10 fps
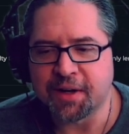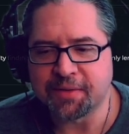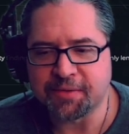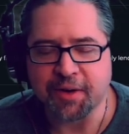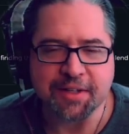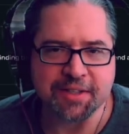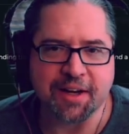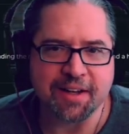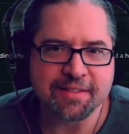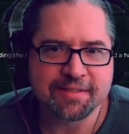very
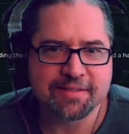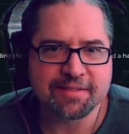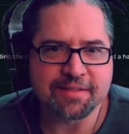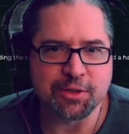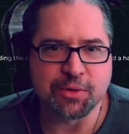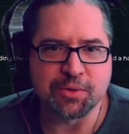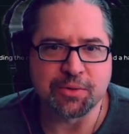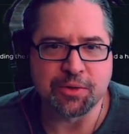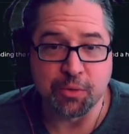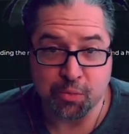exciting
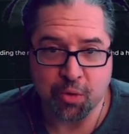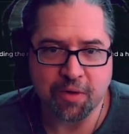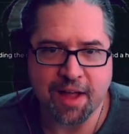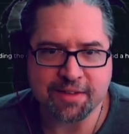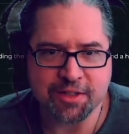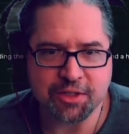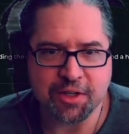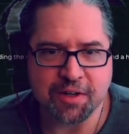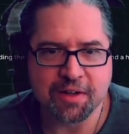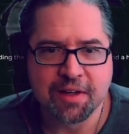to do more of that this
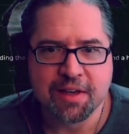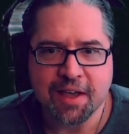year.